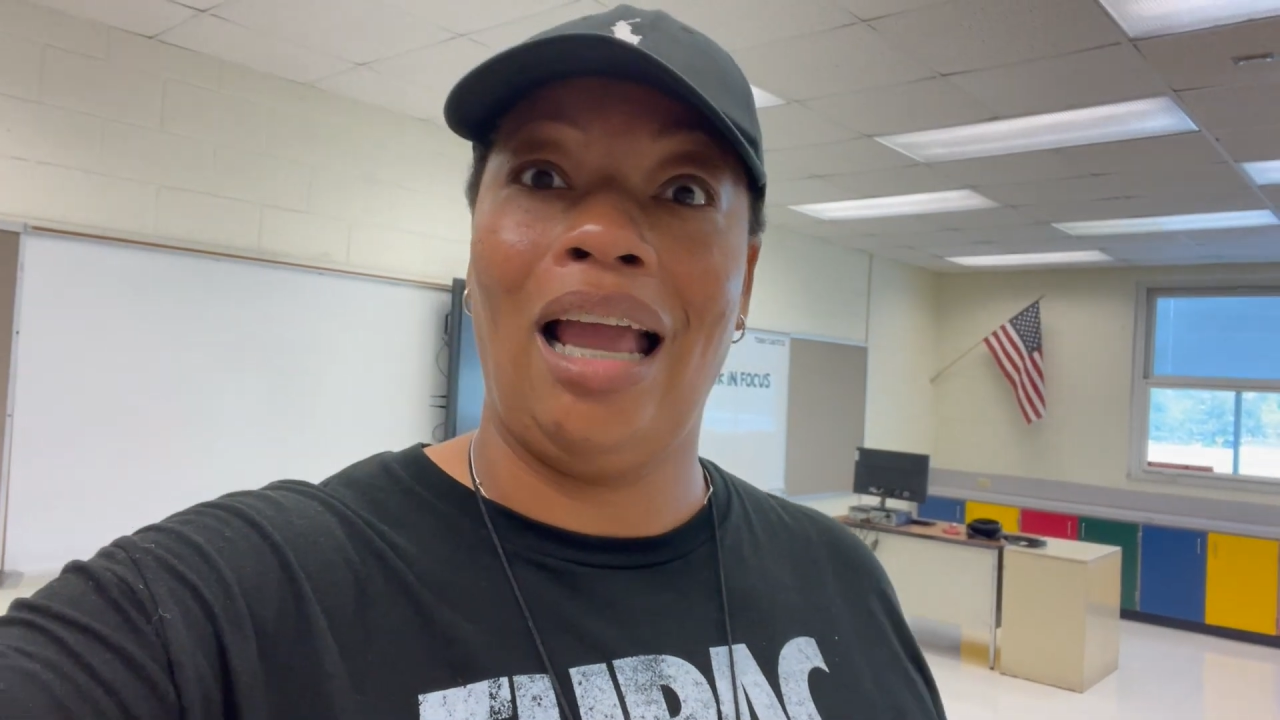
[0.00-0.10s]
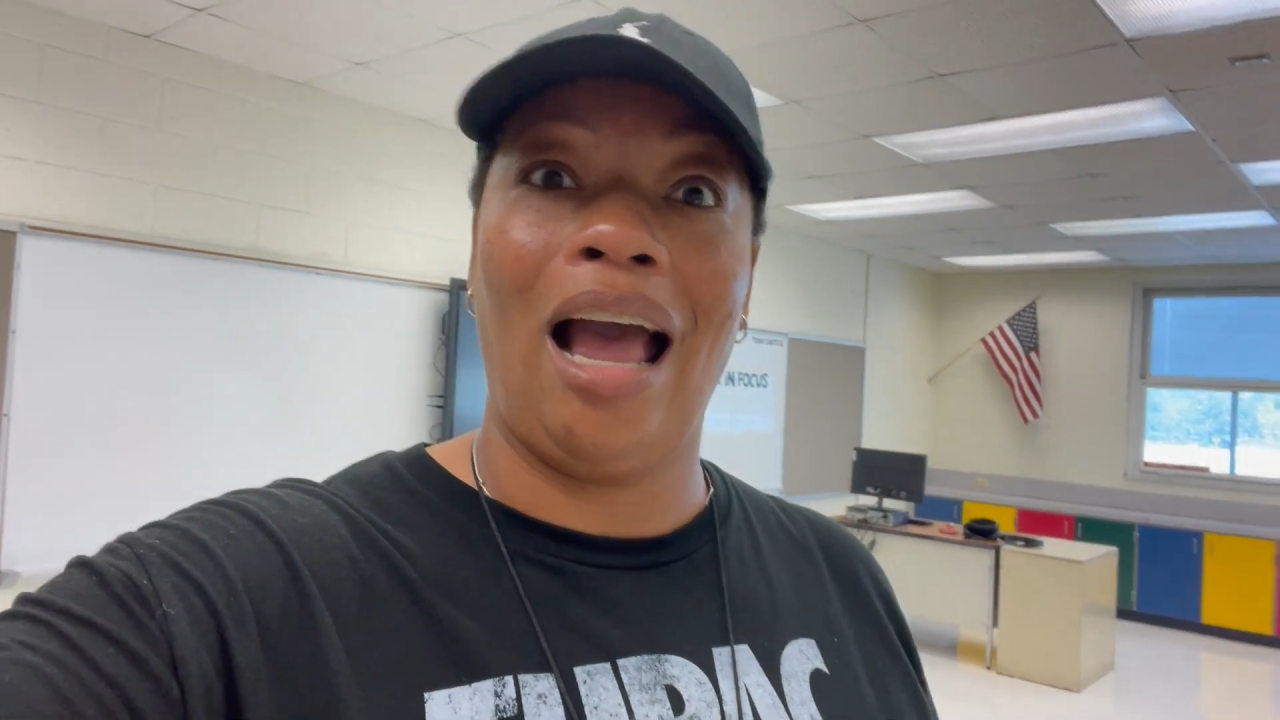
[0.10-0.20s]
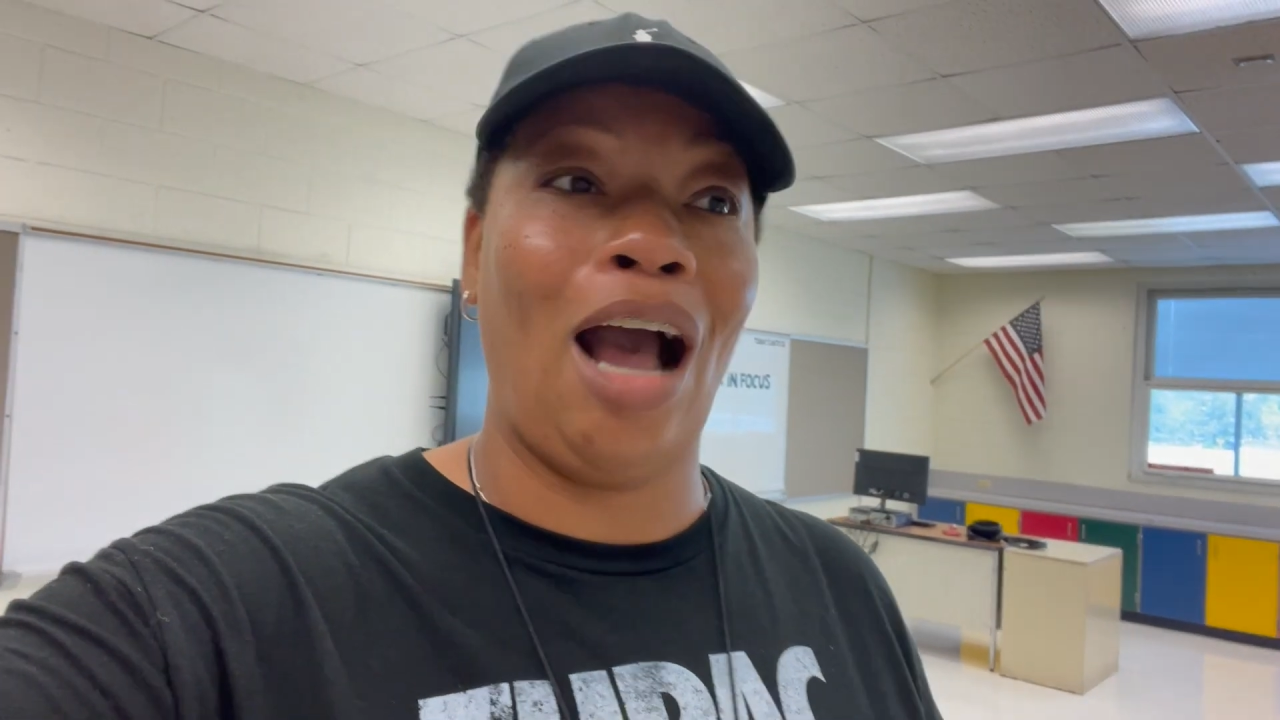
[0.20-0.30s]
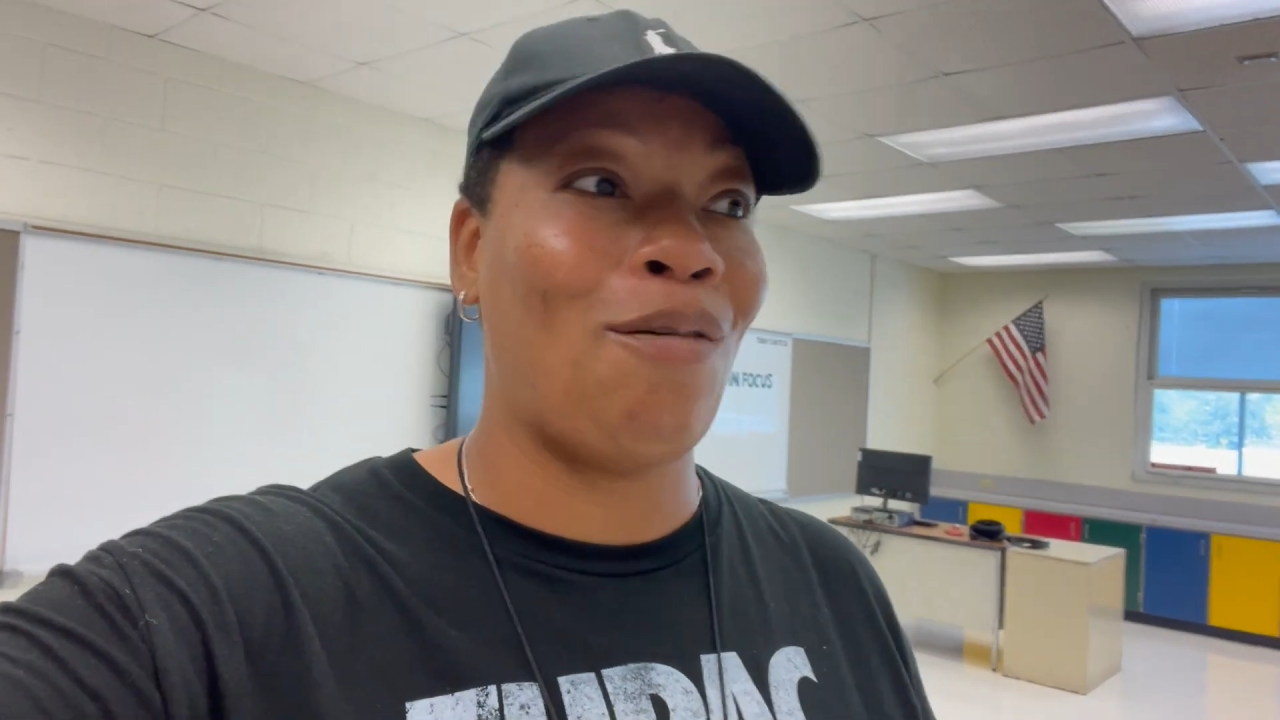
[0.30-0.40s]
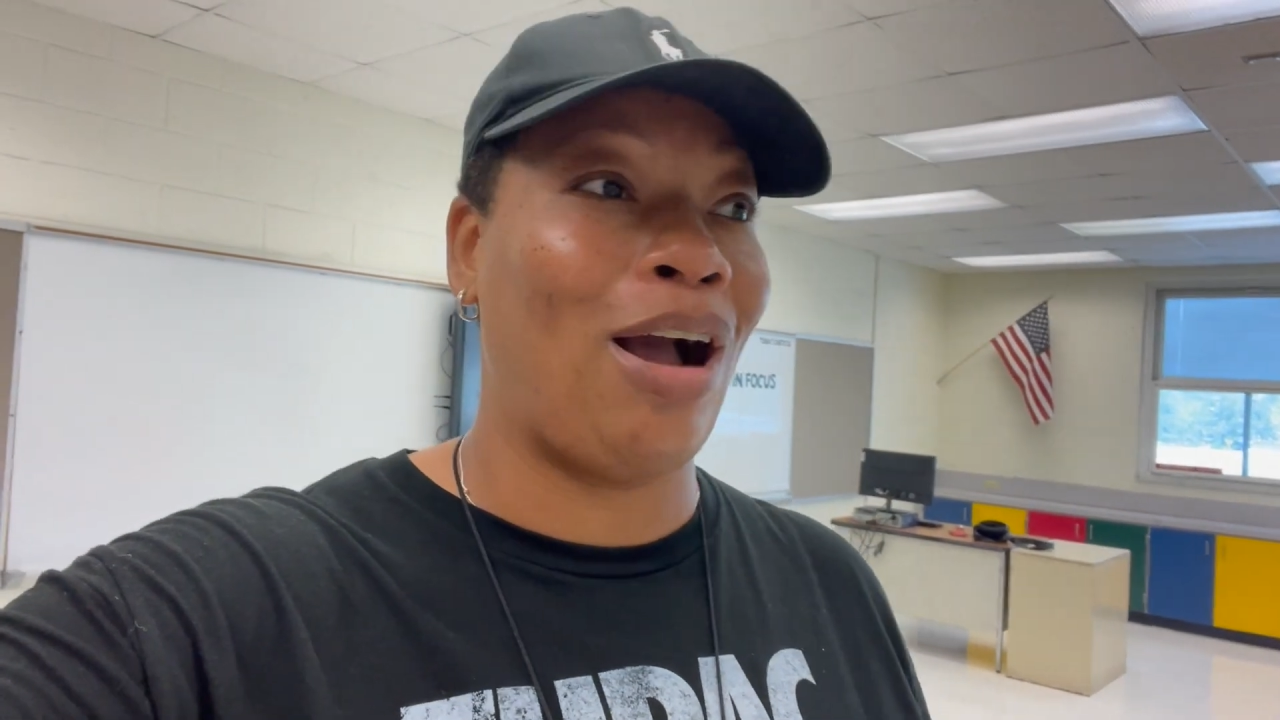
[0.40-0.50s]

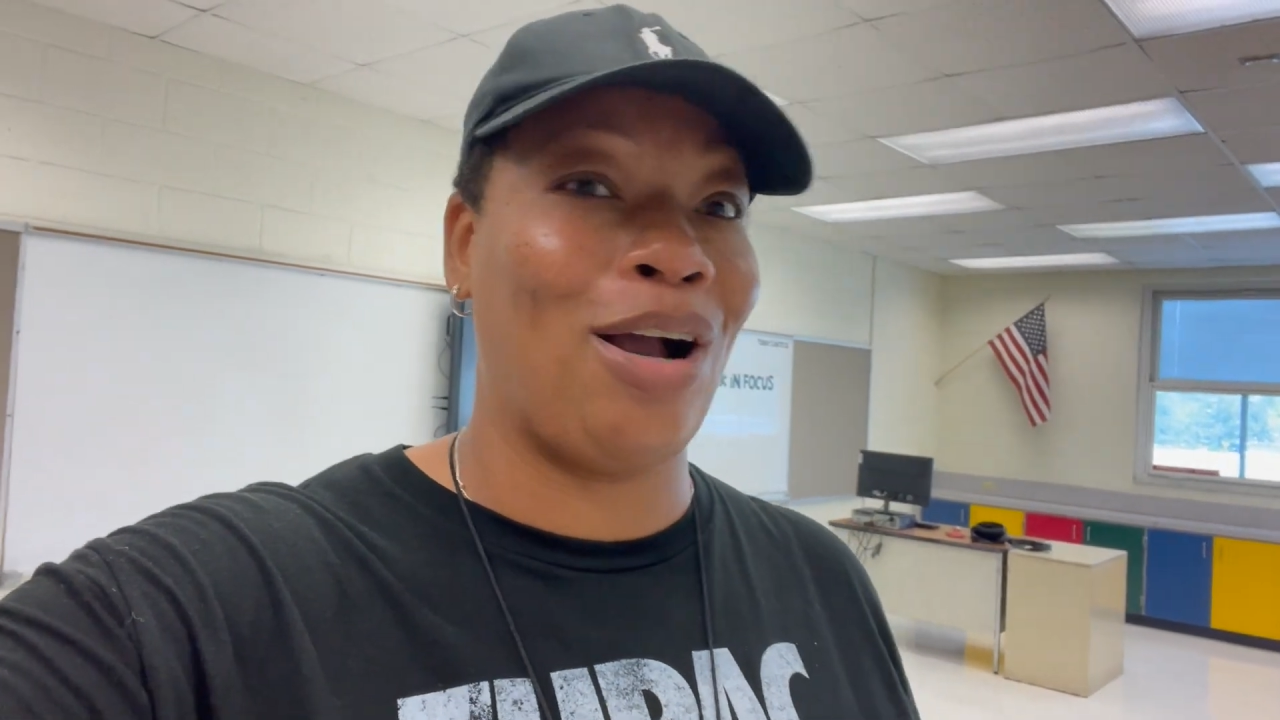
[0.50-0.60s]
how I